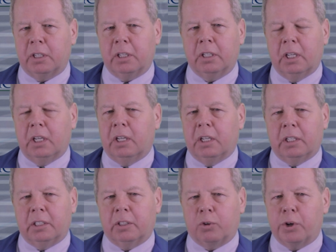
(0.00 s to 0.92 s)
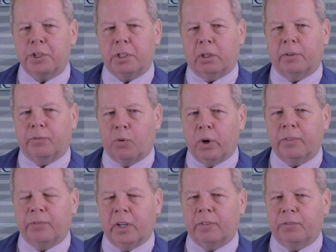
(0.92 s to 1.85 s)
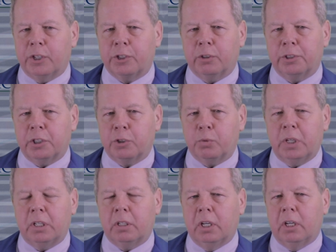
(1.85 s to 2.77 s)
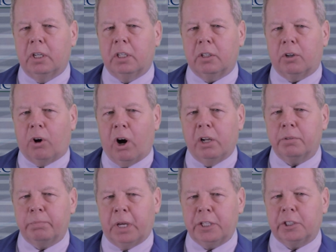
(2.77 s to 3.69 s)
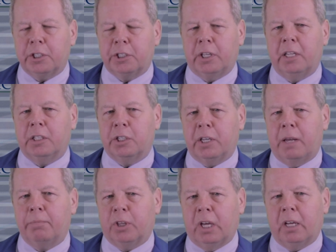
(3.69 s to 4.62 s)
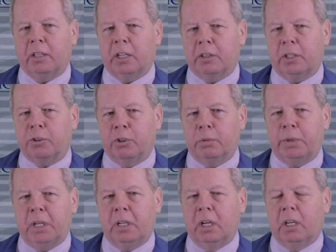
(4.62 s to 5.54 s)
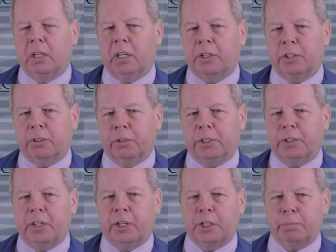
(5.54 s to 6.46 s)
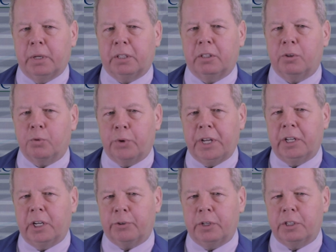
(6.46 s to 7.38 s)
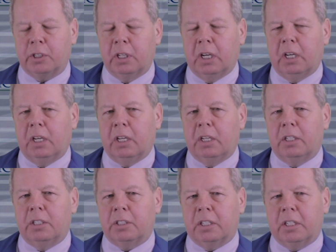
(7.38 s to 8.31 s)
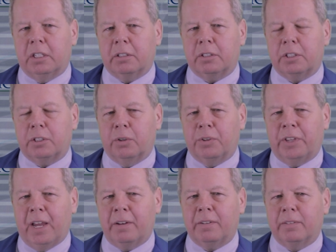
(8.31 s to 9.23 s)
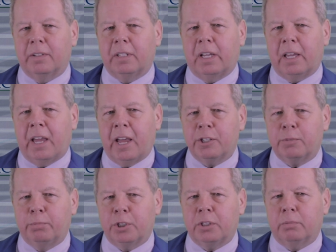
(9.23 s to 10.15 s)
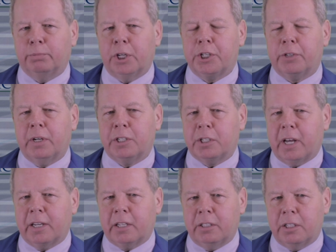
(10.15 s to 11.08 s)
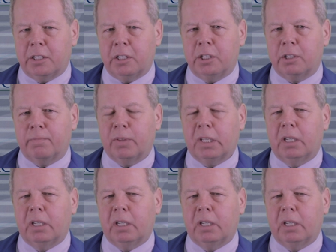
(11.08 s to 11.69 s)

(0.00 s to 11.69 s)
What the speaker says: And of course, there are four Fed officials this week, all basically saying the same thing, that there could be an earlier than expected rate increase. So that has put some pressure on stock indices.